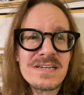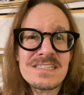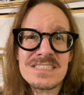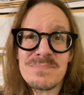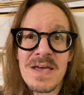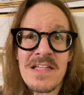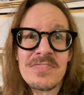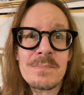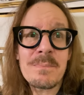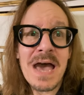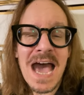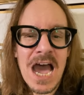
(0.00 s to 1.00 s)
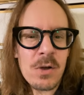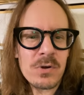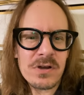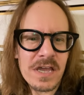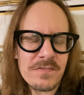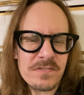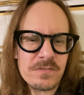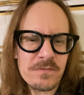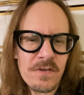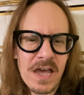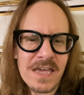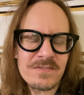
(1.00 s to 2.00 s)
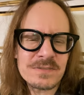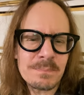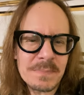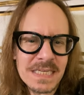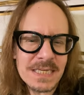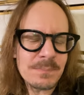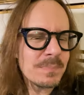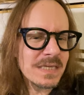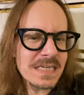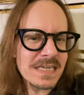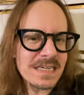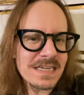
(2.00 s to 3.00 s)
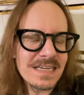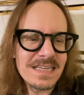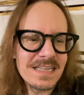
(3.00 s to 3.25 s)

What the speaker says: Samantha Power have survived me being